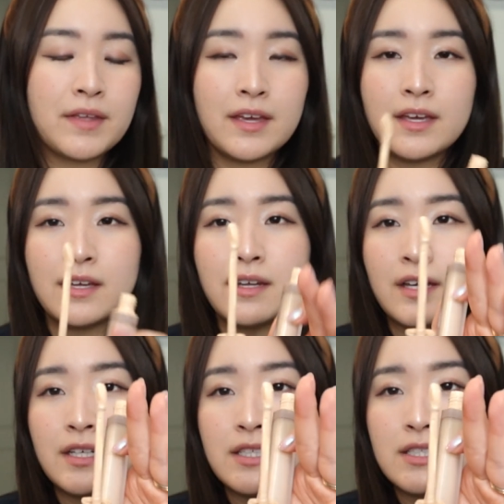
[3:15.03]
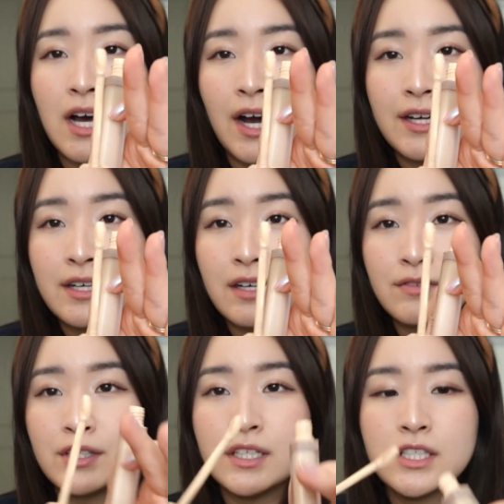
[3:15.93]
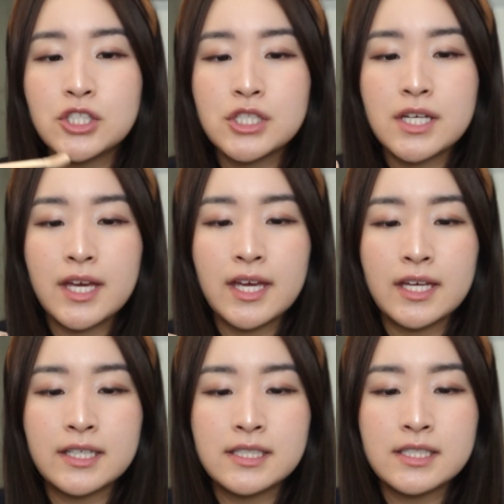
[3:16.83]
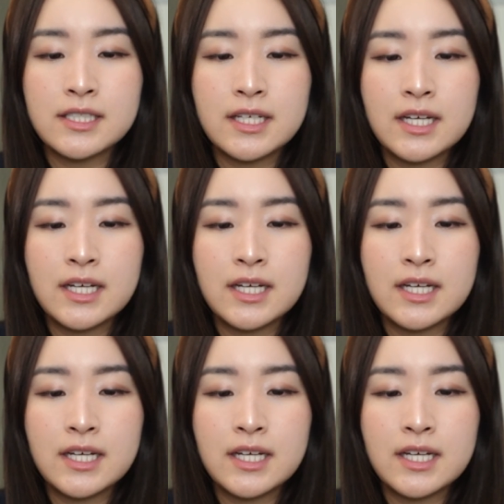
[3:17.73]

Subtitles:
It is high coverage and